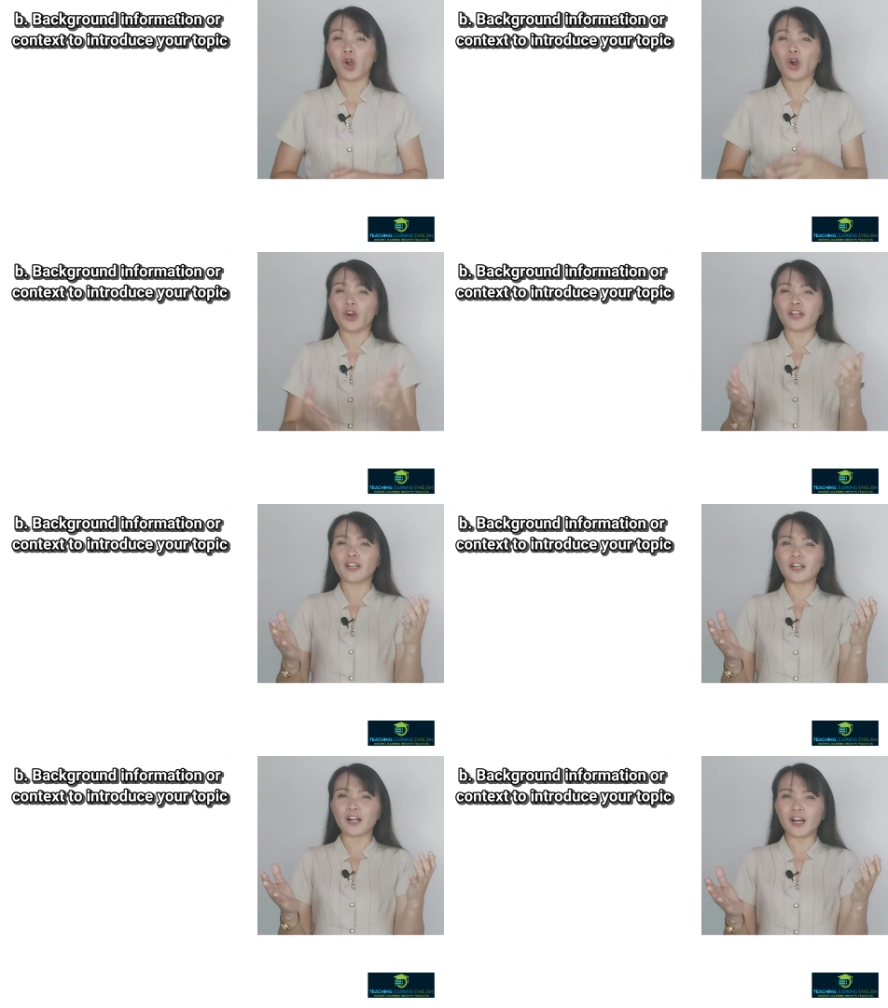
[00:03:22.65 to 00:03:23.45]
or
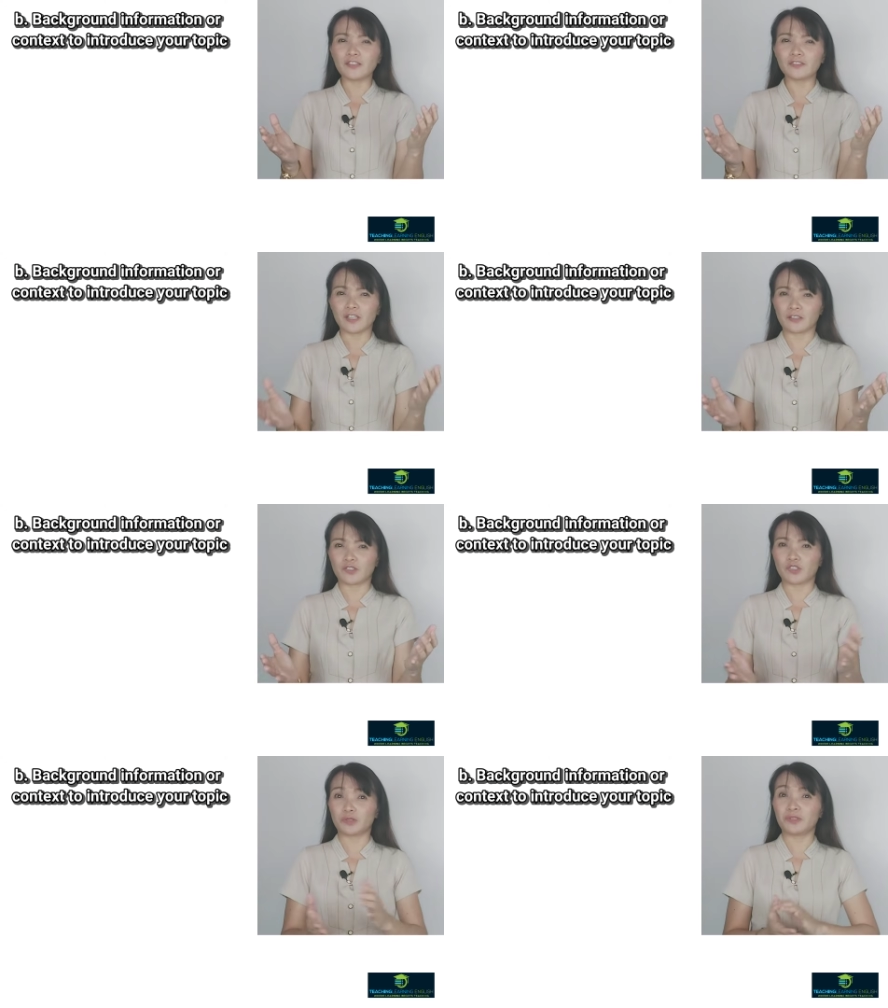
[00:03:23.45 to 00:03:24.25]

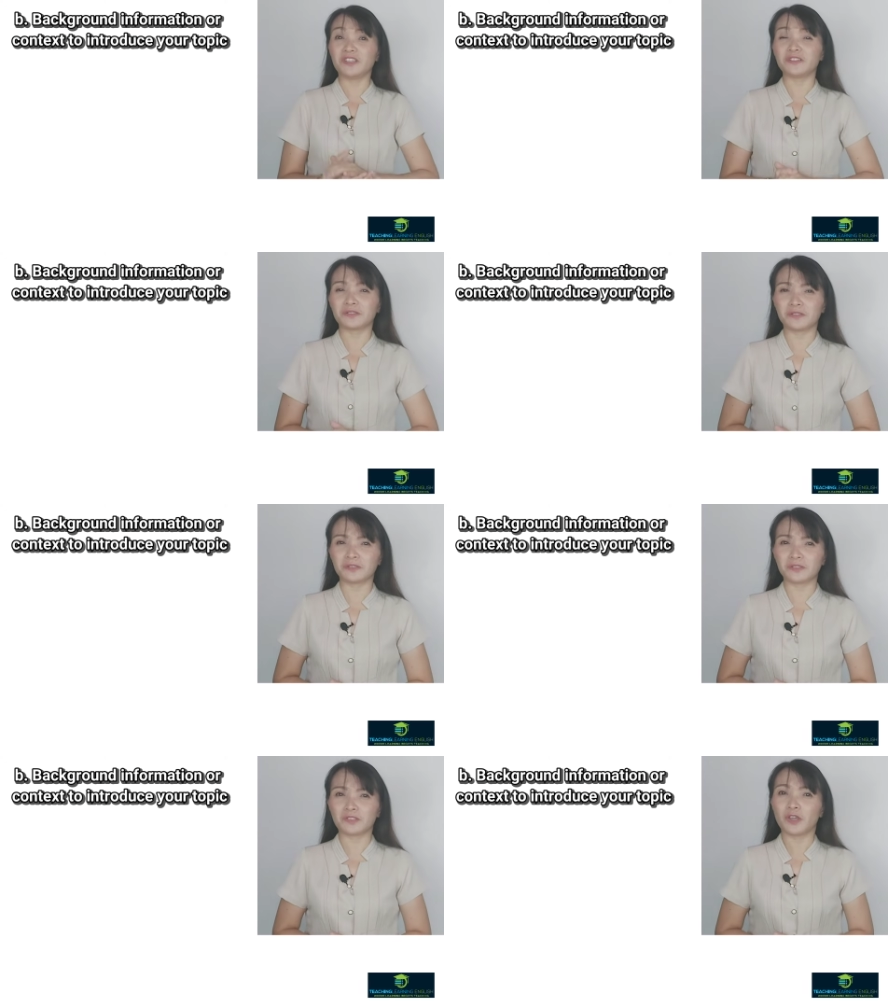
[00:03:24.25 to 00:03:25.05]
context to
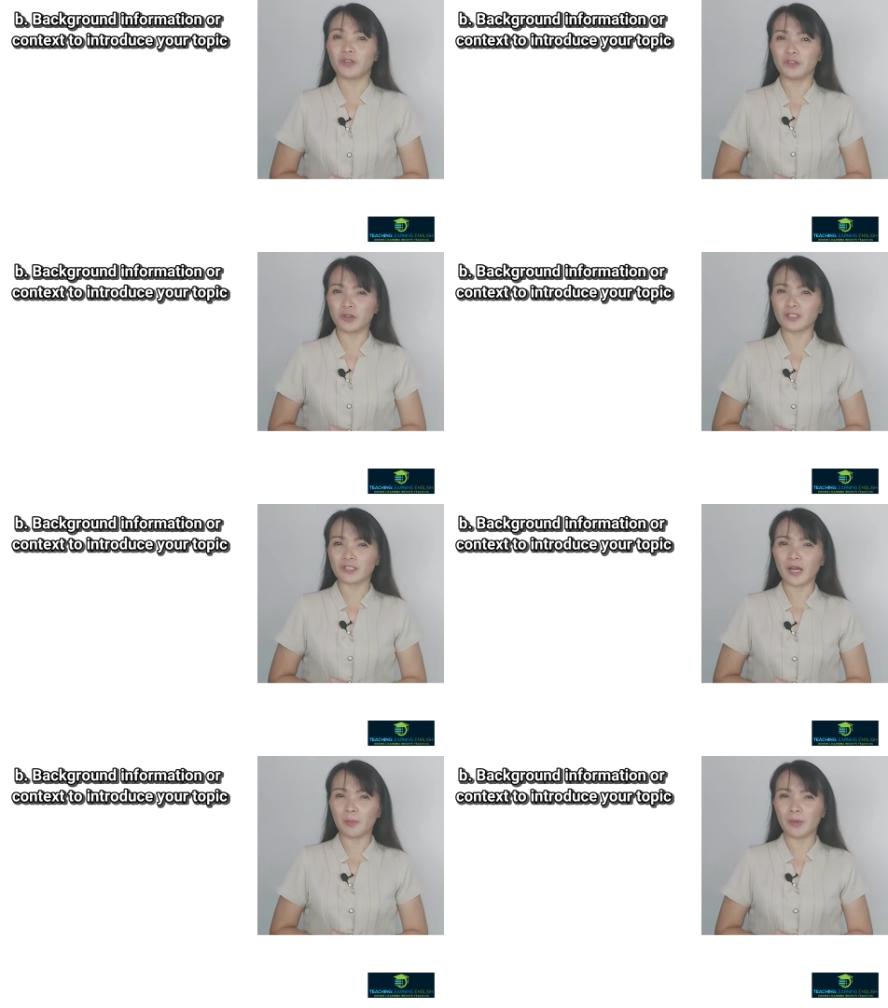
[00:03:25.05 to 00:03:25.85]
introduce your
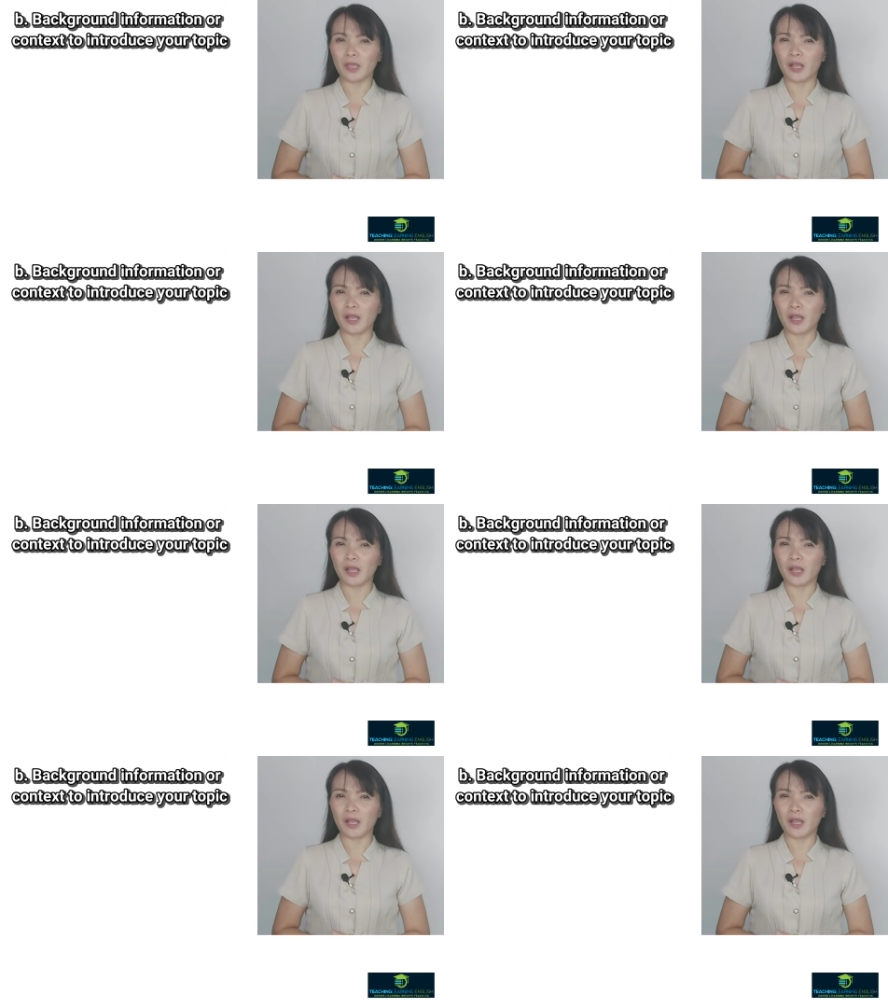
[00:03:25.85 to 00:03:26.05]
topic.